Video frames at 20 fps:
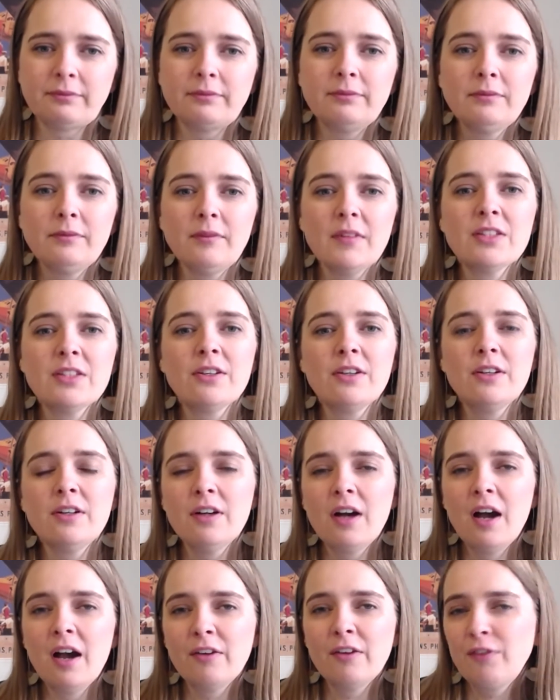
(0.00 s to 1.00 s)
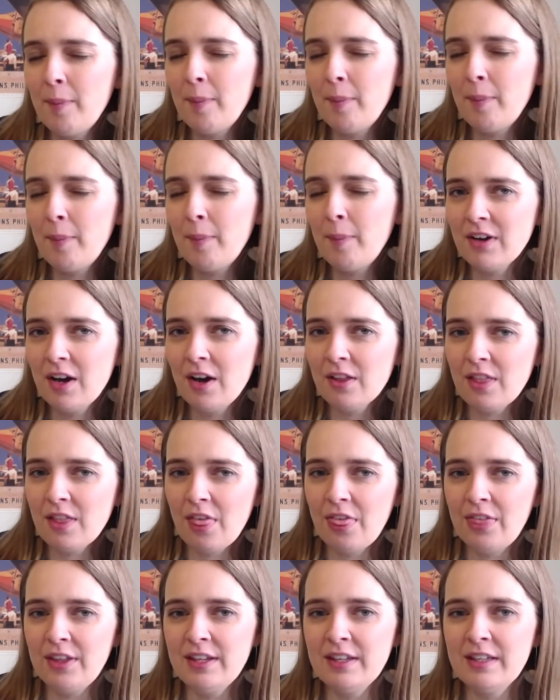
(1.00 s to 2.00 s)
So a couple of other
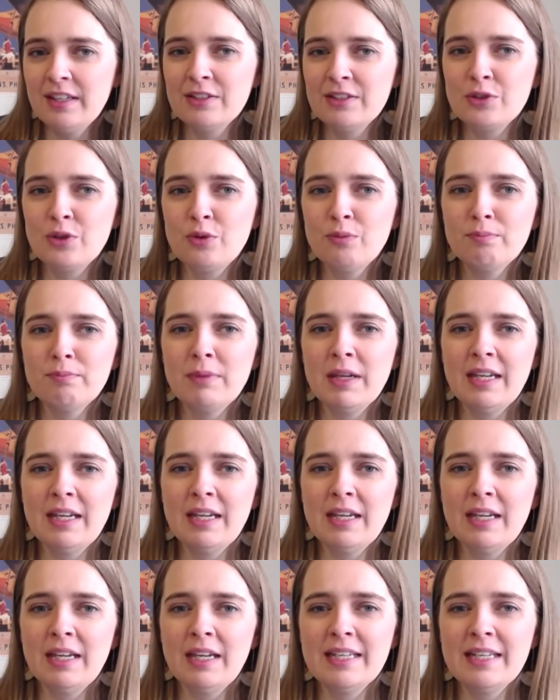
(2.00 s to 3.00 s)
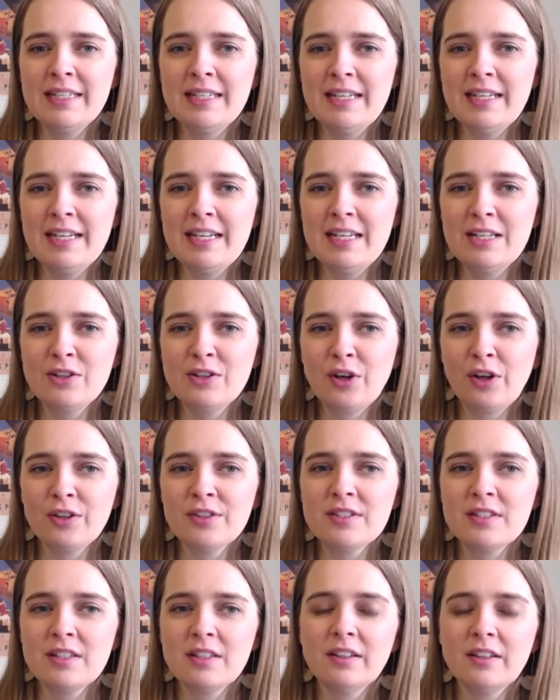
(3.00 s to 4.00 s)
things you may need to
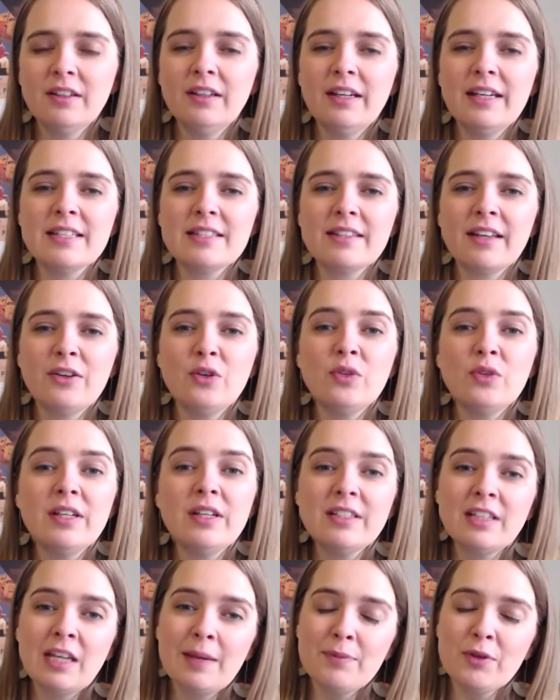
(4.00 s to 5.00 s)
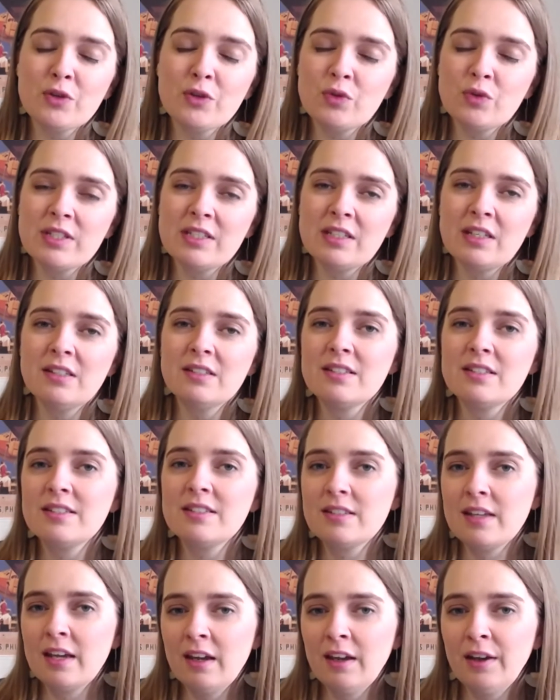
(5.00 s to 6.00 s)
consider is that you need to keep those receipts
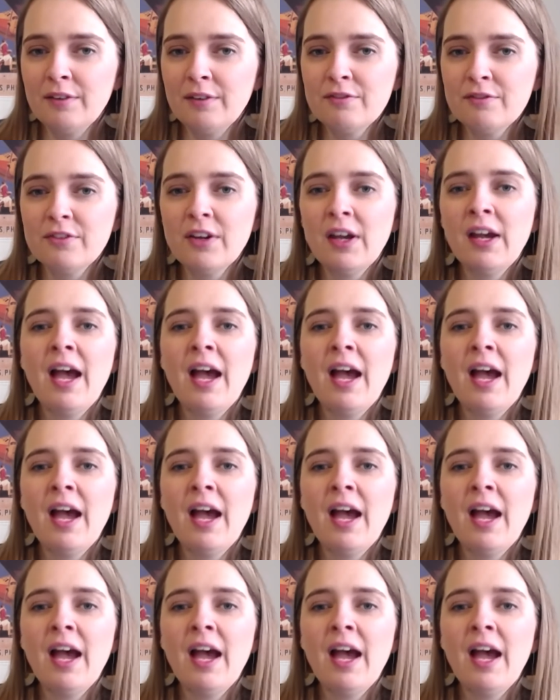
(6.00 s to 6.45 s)
safe